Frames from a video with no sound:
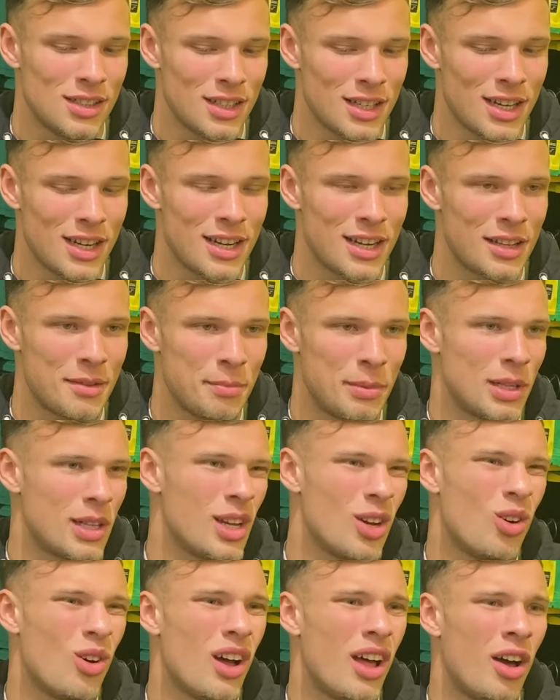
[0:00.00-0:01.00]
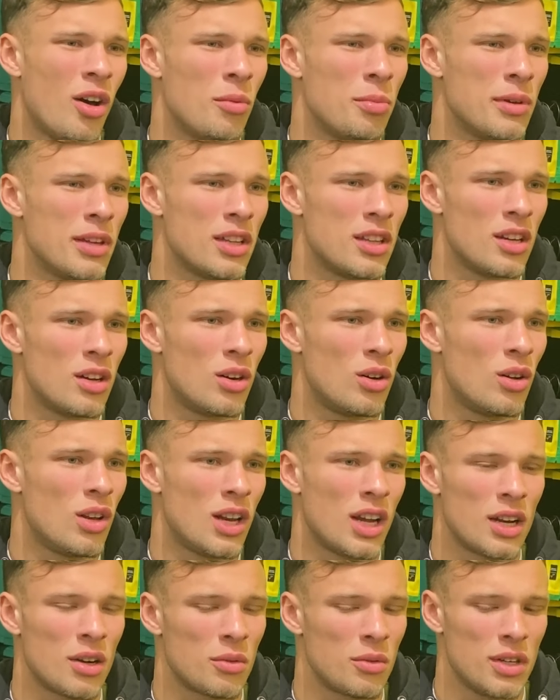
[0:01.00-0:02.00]
Yeah, yeah, but they all help me. They're all
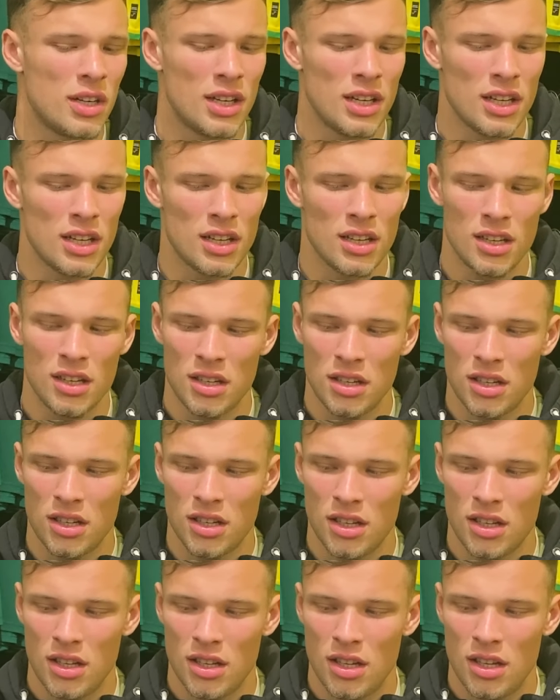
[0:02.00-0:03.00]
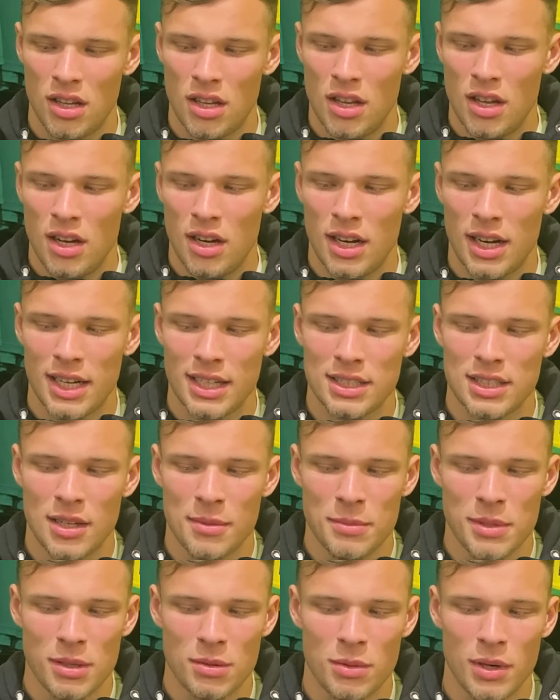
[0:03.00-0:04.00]
like really... Like
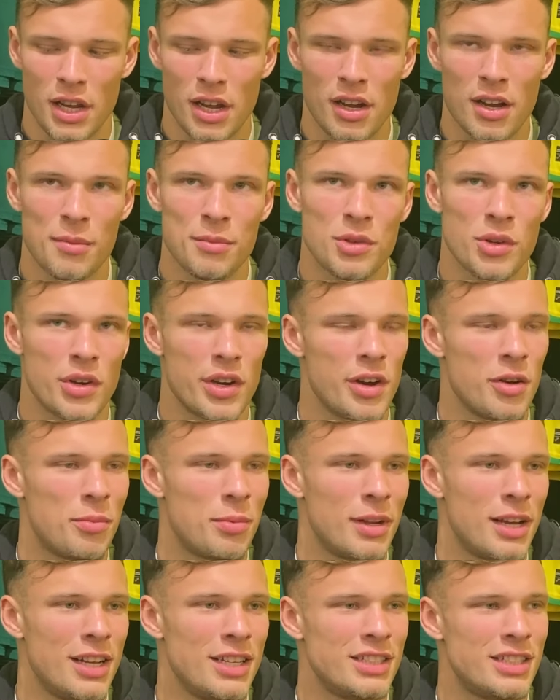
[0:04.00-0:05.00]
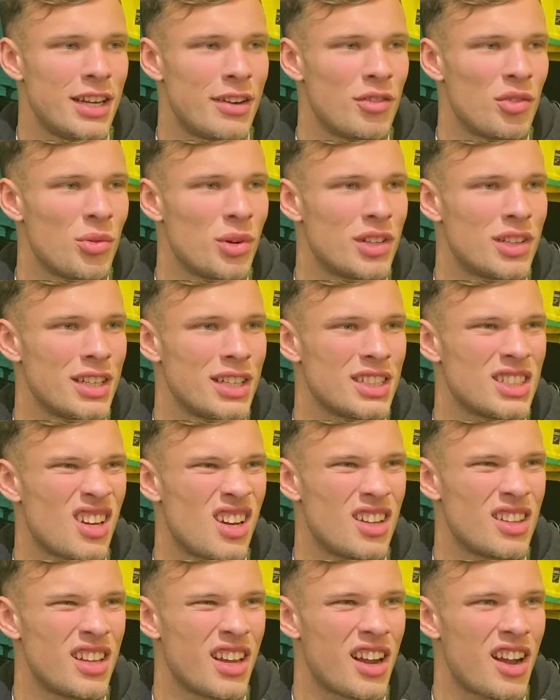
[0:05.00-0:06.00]
sometimes when you come to a new place, everyone thinks,
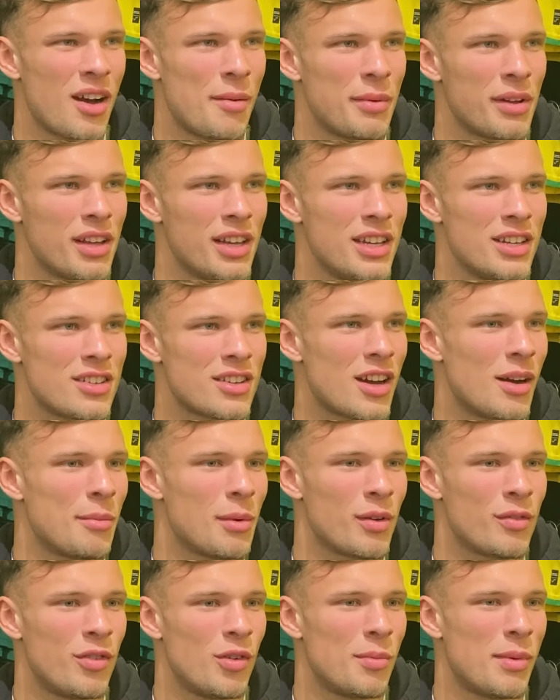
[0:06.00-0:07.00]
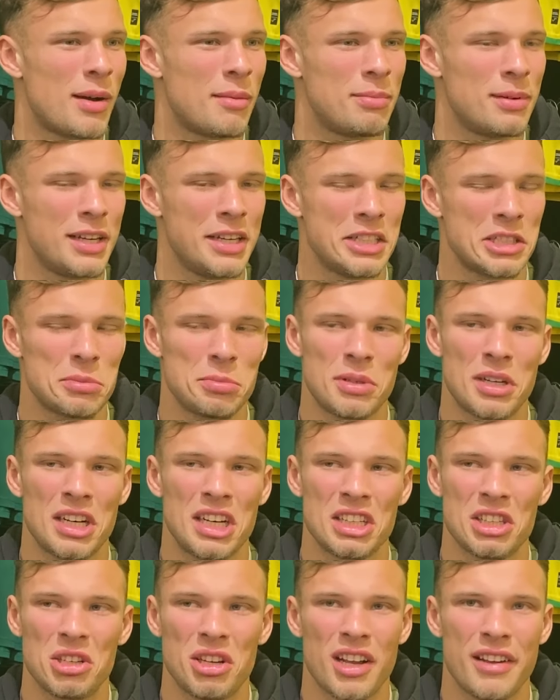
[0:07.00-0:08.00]
ah, oh, he's coming for my place, but
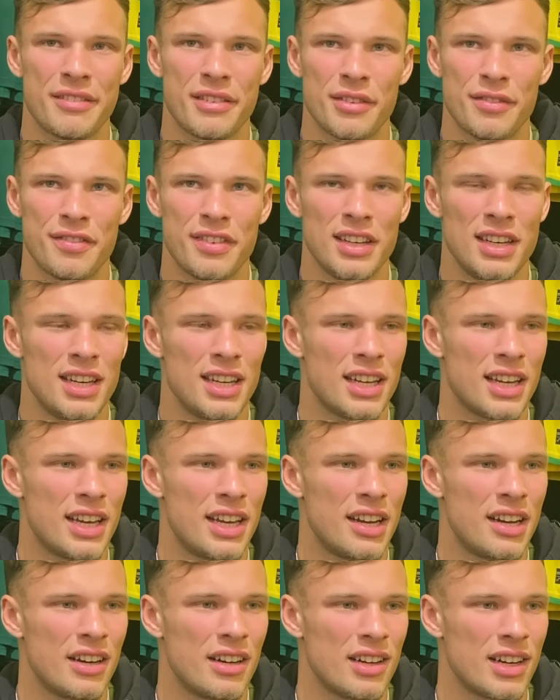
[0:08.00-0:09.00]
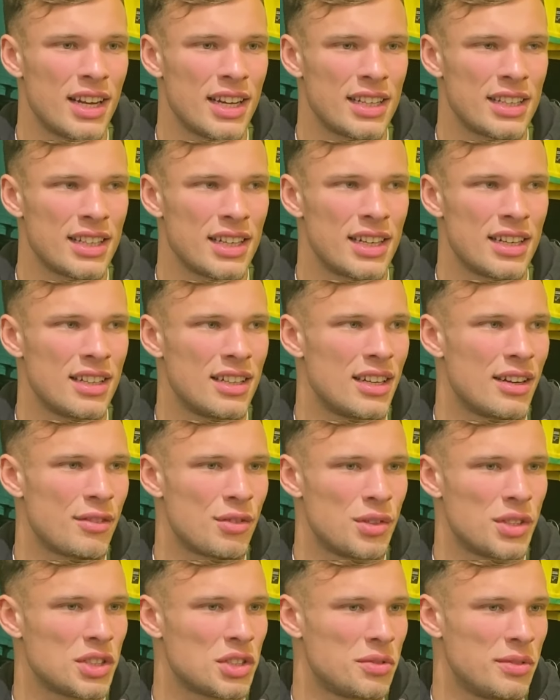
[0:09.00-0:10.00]
I don't have the feeling here like that
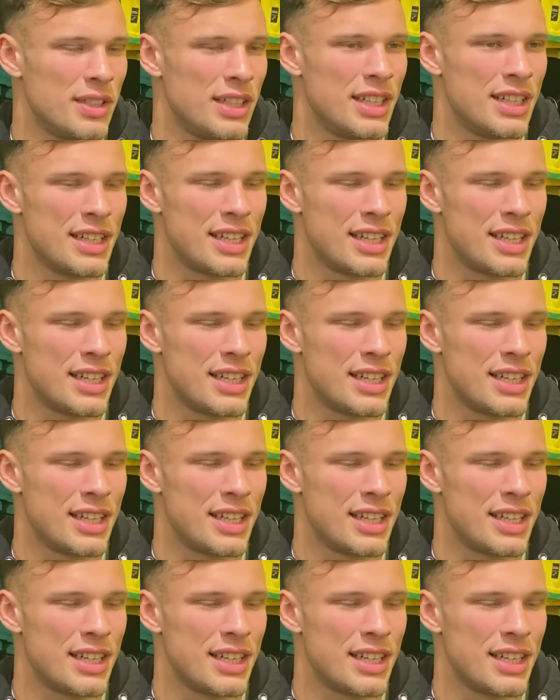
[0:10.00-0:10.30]
everyone's really